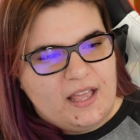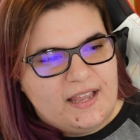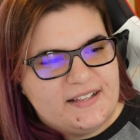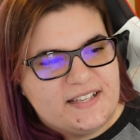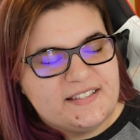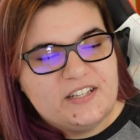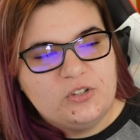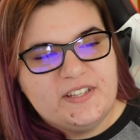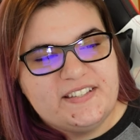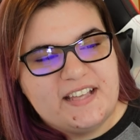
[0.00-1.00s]
It says
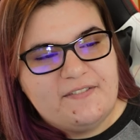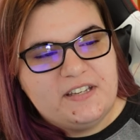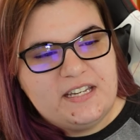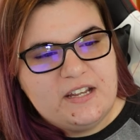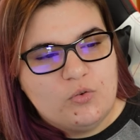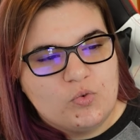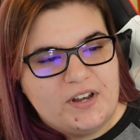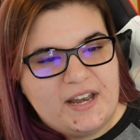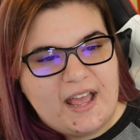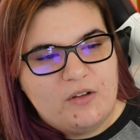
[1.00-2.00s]
nearly 70
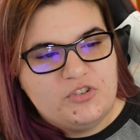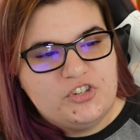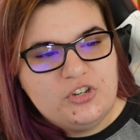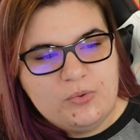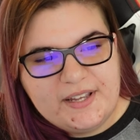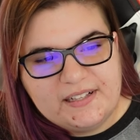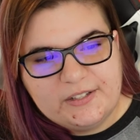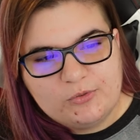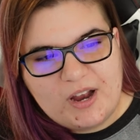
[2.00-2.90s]
renowned New England